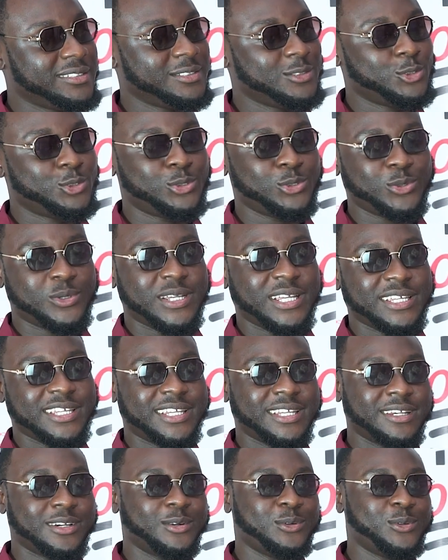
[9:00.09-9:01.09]
Nice. To a
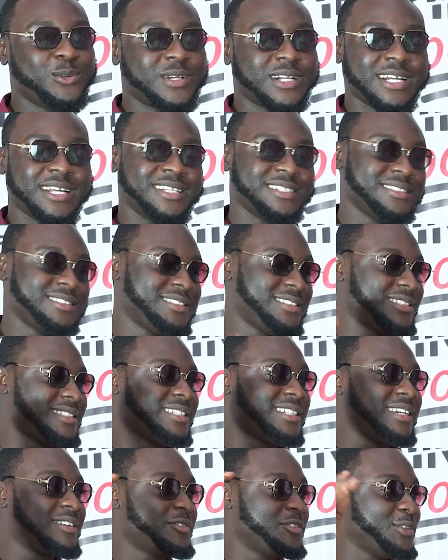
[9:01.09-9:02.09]
girl who can't see
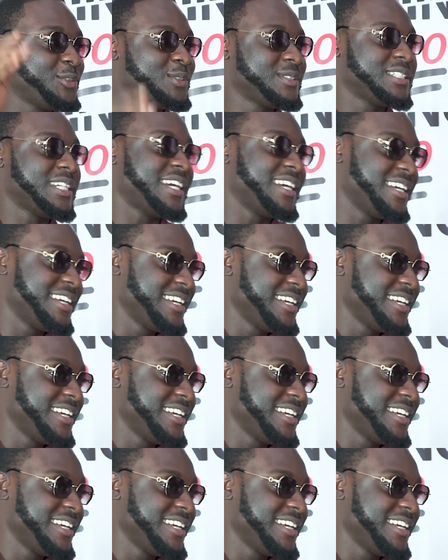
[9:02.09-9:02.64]
the future.